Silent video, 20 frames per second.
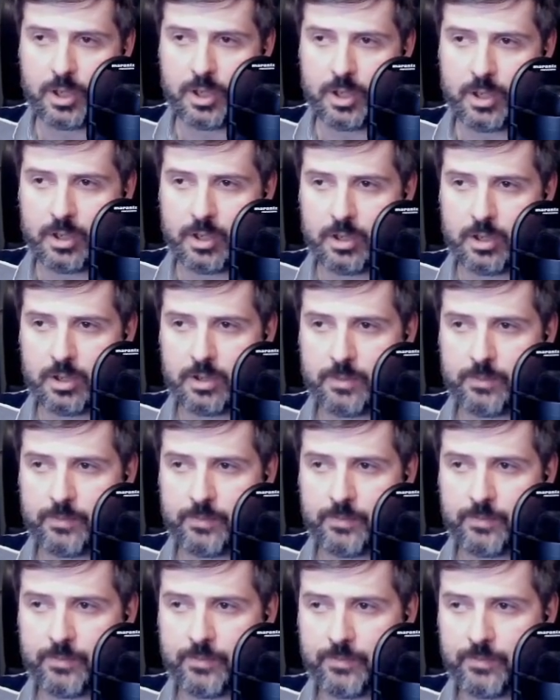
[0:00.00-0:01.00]
Um,
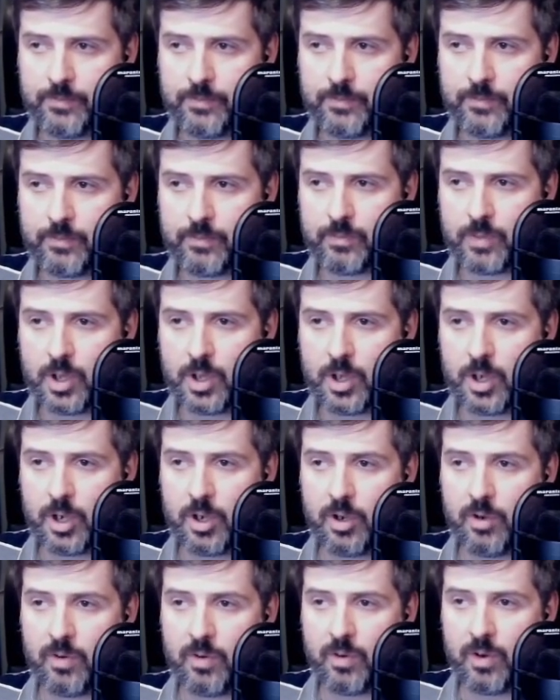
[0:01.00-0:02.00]

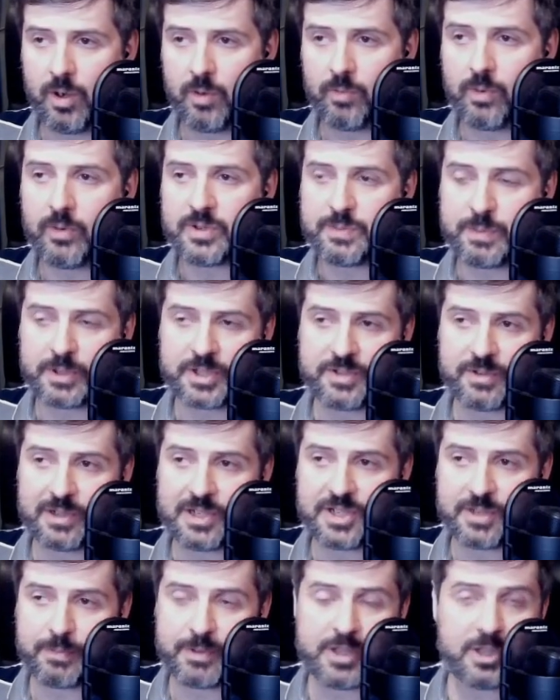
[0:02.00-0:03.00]
what was Peter
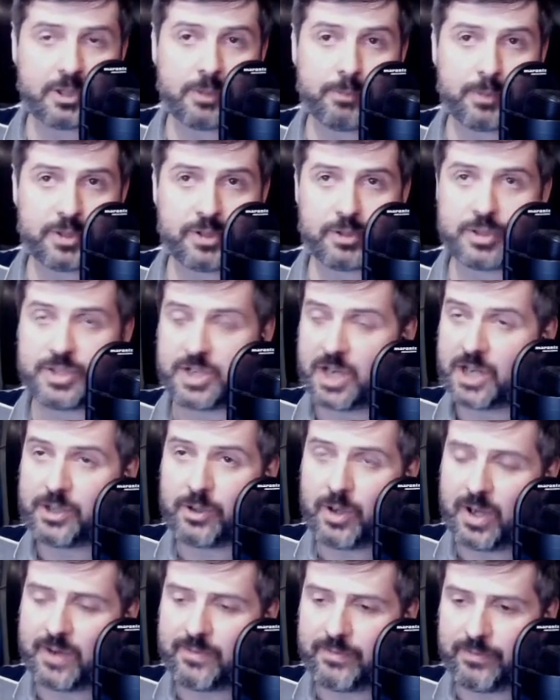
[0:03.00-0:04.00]
Svidler's opinion on Petrosian? I
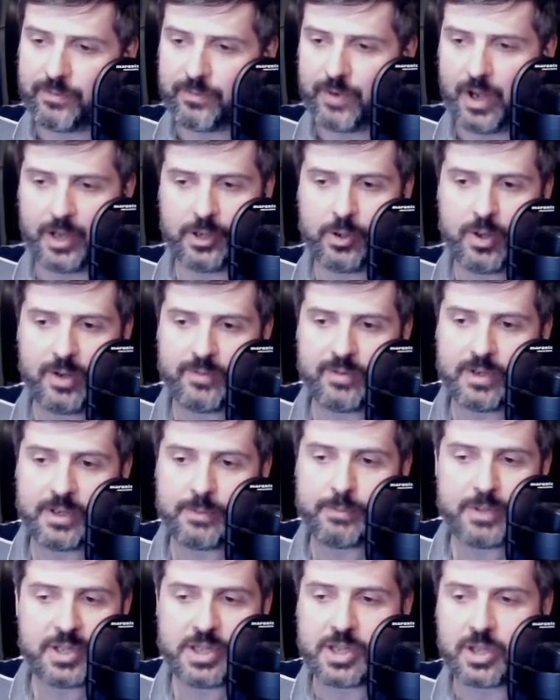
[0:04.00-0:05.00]
don't have an
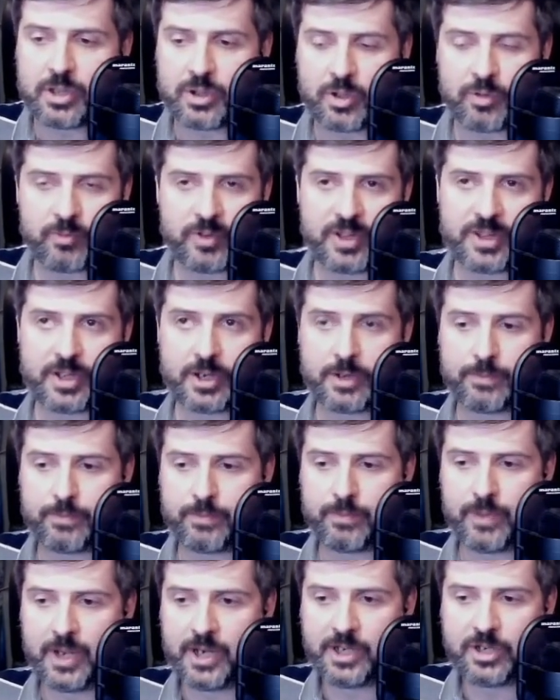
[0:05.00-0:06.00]
opinion on whether
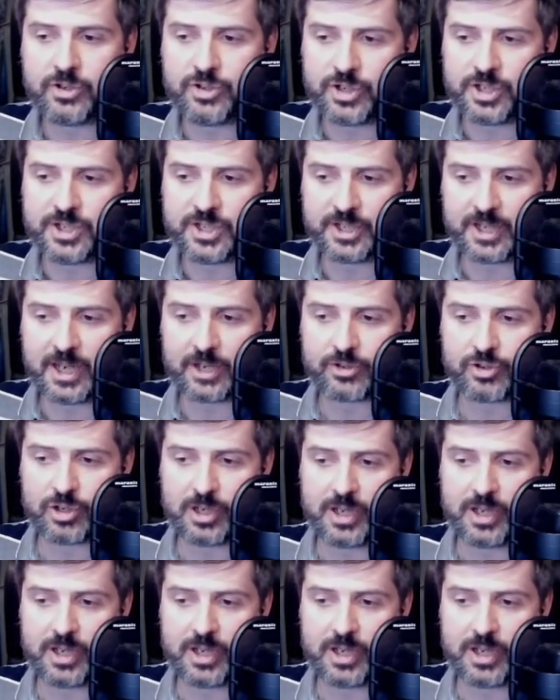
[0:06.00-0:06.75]
any cheating actually